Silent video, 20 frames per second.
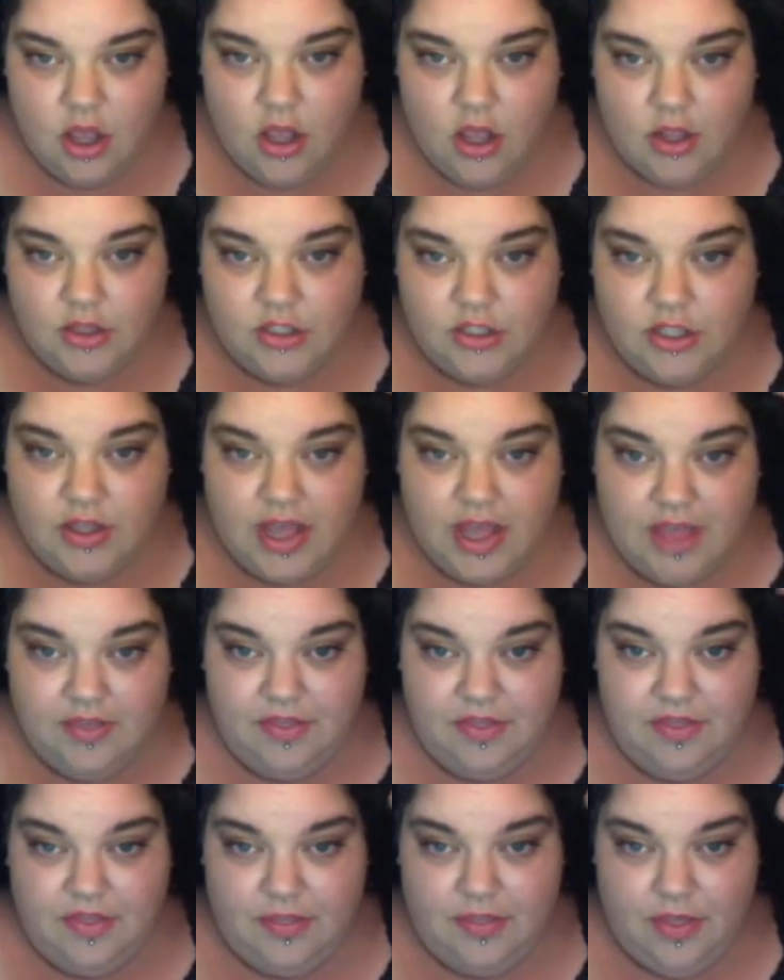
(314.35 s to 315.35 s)
so that
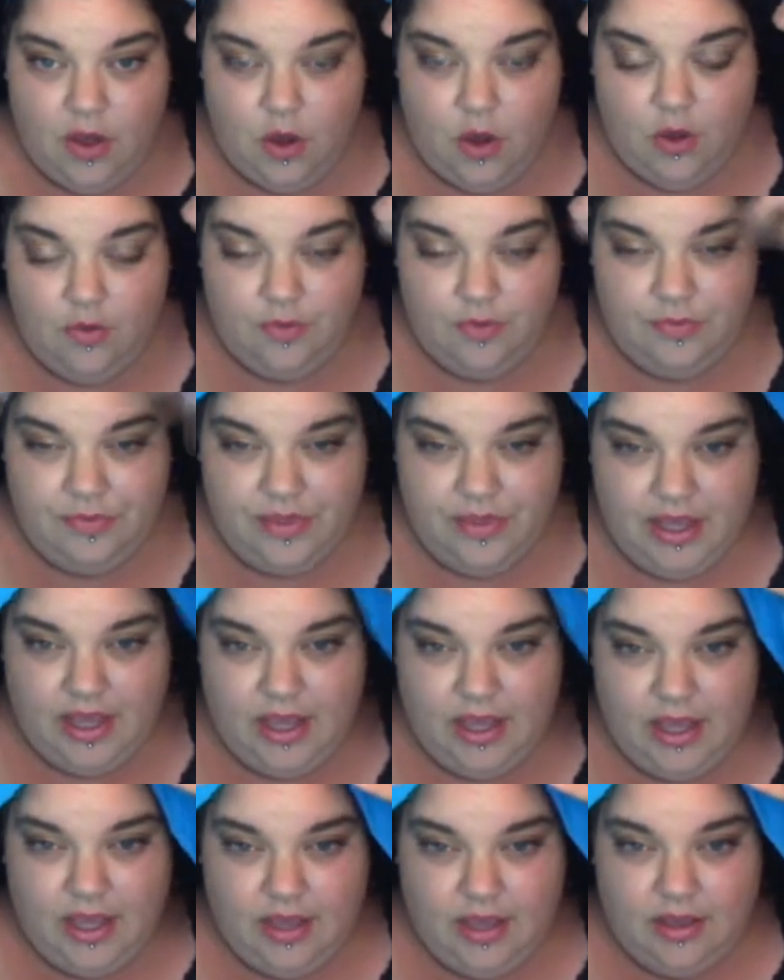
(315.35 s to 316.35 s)
the
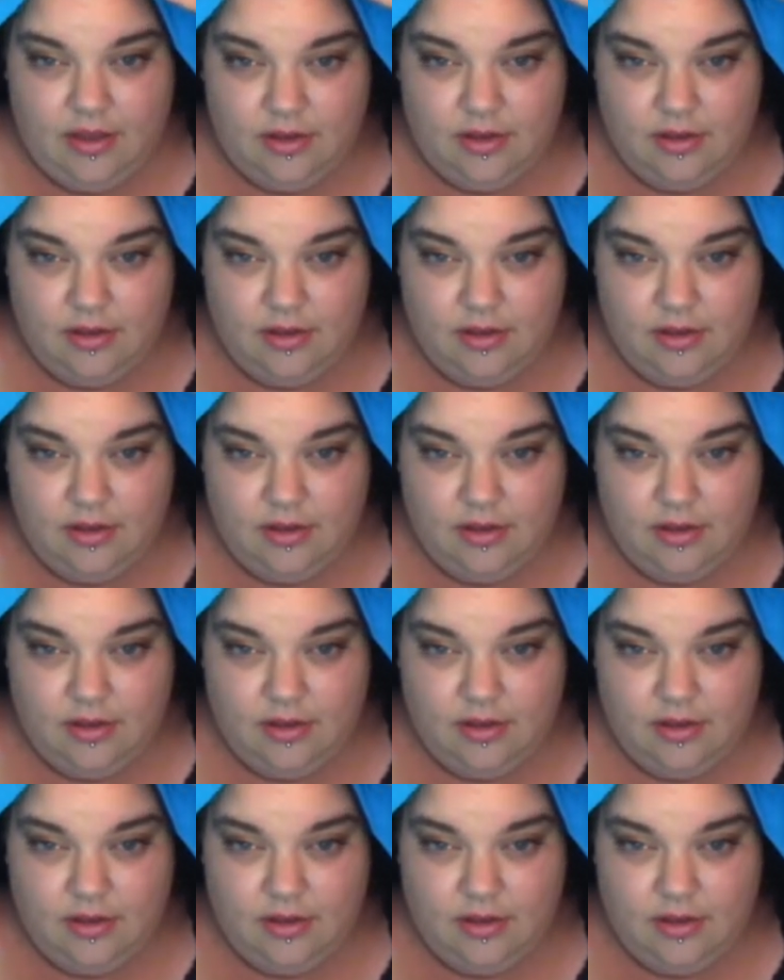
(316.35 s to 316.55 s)
the